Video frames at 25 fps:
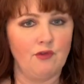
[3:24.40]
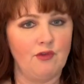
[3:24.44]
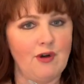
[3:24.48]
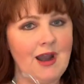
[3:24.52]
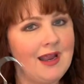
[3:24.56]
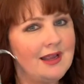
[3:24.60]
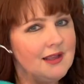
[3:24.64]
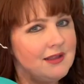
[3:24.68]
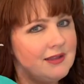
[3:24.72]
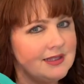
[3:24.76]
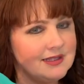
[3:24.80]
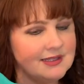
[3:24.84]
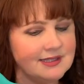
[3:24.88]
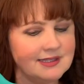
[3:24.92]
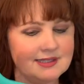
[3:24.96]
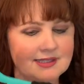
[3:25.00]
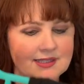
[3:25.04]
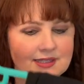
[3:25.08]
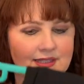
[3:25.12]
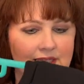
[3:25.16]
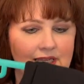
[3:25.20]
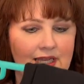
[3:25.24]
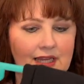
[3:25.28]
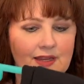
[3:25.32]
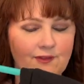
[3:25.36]
raglan
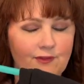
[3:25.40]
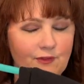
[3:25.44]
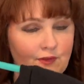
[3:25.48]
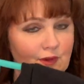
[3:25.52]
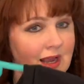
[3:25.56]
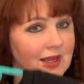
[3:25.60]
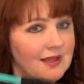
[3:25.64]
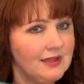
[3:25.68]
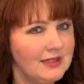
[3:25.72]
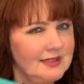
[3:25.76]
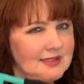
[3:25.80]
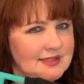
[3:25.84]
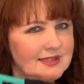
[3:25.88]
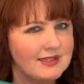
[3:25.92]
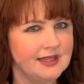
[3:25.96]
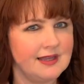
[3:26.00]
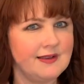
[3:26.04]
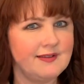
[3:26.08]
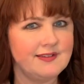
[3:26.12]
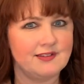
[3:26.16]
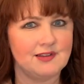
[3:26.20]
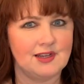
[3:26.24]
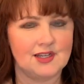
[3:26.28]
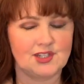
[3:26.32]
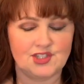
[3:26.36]
sleeve. Raglan
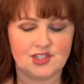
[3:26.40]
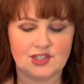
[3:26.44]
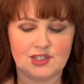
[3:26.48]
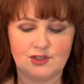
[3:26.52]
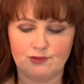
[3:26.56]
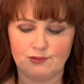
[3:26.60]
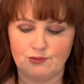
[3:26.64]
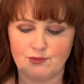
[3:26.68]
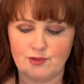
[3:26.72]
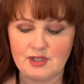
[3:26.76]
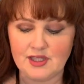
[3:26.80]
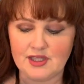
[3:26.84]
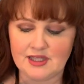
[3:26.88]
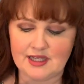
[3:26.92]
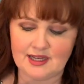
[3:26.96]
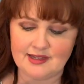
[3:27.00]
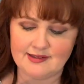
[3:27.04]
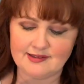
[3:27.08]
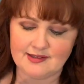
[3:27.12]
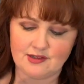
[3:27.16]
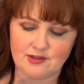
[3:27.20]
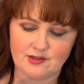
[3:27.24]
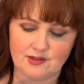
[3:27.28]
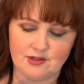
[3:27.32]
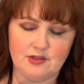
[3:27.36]
sleeves are actually really
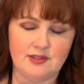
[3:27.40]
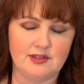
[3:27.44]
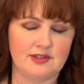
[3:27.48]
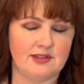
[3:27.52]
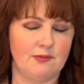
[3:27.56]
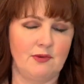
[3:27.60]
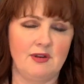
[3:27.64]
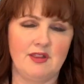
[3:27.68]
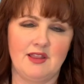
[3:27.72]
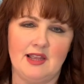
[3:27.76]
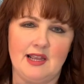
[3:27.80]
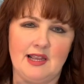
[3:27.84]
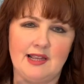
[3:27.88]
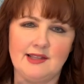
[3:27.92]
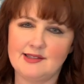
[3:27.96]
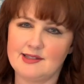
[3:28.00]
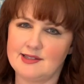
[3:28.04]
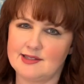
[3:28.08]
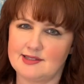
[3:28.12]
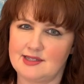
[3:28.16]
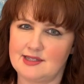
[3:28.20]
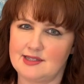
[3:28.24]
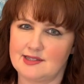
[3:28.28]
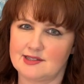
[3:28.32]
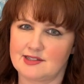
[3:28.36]
easy to do. It's one of the
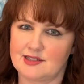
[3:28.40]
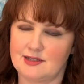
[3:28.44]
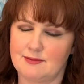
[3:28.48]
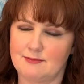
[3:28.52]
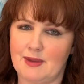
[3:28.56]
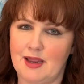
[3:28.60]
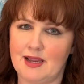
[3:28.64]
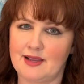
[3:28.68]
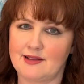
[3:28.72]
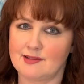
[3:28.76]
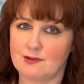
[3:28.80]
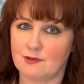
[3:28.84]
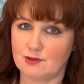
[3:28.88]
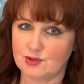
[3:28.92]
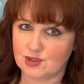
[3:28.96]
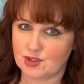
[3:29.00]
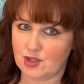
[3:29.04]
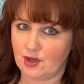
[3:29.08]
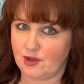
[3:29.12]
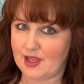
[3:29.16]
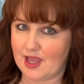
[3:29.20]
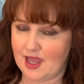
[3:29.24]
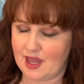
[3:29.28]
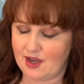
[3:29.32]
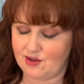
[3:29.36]
easiest things to make, so I'll show
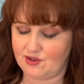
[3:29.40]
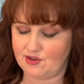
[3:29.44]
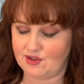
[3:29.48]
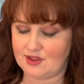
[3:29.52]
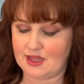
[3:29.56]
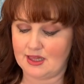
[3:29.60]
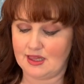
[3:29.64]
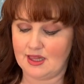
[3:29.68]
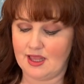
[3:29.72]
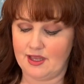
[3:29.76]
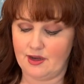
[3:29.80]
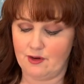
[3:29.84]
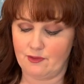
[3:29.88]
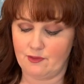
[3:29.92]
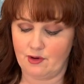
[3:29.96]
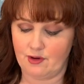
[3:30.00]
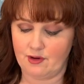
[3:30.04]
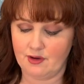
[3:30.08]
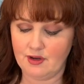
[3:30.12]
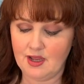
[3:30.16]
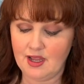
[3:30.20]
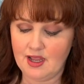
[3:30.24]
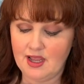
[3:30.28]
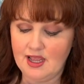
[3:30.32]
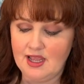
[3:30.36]
you how to do that later
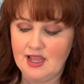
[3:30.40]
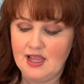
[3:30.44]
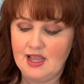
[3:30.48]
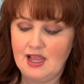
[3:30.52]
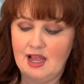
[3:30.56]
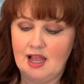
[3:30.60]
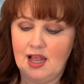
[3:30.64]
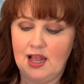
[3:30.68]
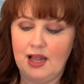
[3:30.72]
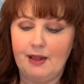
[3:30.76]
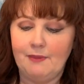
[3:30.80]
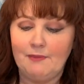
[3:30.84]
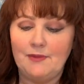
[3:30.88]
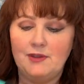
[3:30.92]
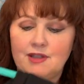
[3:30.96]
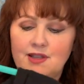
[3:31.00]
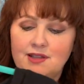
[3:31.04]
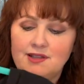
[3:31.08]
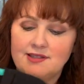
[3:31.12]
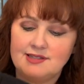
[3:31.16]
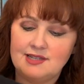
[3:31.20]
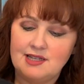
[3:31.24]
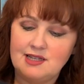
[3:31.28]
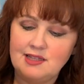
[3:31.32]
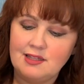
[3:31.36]
on. You
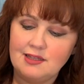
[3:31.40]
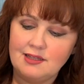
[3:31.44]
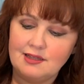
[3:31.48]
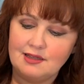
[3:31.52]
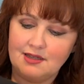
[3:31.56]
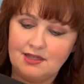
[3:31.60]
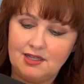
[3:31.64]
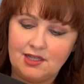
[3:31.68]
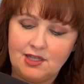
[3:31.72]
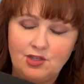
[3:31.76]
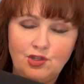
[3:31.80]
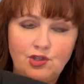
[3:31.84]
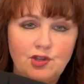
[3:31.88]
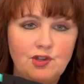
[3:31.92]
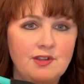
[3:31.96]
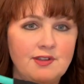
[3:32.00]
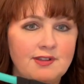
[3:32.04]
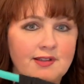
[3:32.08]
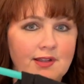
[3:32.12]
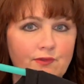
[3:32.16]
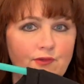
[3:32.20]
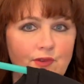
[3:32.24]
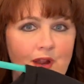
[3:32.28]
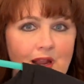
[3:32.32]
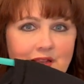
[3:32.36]
can see that you can use
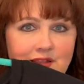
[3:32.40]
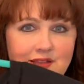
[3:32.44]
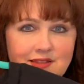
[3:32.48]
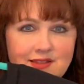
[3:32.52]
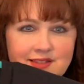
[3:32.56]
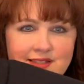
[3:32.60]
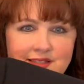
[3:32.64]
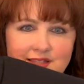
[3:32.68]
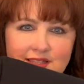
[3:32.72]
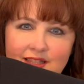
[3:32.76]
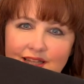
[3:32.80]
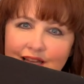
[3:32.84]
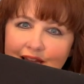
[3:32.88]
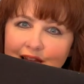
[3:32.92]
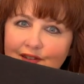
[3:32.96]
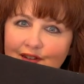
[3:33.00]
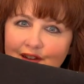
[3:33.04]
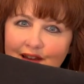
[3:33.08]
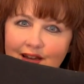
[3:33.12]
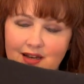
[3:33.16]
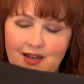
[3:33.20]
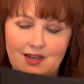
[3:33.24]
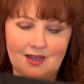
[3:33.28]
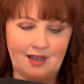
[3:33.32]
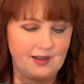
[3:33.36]
the raglan sleeve
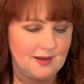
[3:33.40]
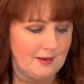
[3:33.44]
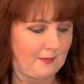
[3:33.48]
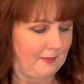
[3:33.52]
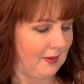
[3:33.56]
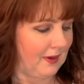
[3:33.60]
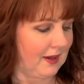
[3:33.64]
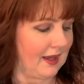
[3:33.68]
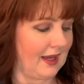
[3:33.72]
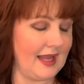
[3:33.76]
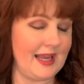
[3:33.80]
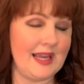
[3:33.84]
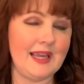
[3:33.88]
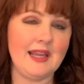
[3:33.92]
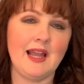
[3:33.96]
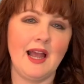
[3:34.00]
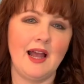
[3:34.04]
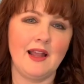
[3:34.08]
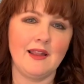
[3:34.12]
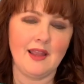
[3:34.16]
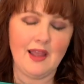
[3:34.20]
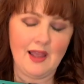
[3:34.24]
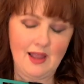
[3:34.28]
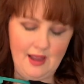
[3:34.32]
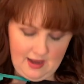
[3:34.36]
in like a plain
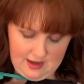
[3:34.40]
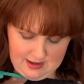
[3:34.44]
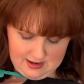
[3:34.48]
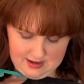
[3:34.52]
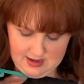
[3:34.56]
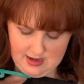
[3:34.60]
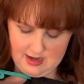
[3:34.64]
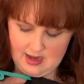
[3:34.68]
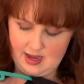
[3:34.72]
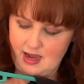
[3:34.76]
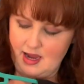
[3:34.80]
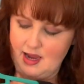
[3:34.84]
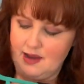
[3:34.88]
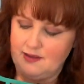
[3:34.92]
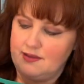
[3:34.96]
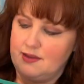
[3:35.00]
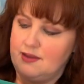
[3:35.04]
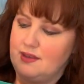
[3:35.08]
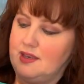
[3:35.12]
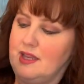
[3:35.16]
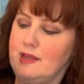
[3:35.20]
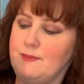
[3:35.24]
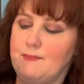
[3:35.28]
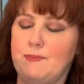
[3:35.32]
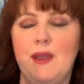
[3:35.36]
color and the
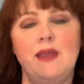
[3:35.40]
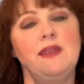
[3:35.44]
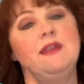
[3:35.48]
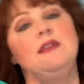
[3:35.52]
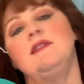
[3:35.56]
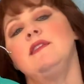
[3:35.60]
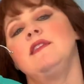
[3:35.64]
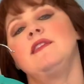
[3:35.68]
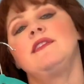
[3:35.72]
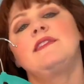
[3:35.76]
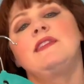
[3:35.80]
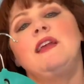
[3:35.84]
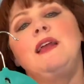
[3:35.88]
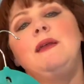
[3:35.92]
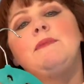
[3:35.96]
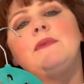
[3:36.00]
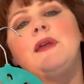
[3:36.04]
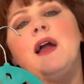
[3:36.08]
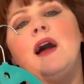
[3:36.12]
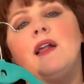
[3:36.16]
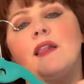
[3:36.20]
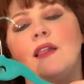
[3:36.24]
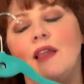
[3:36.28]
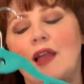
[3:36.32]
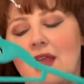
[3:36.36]
neckband in the same
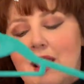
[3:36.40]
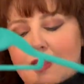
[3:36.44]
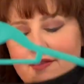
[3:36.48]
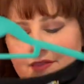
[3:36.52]
color,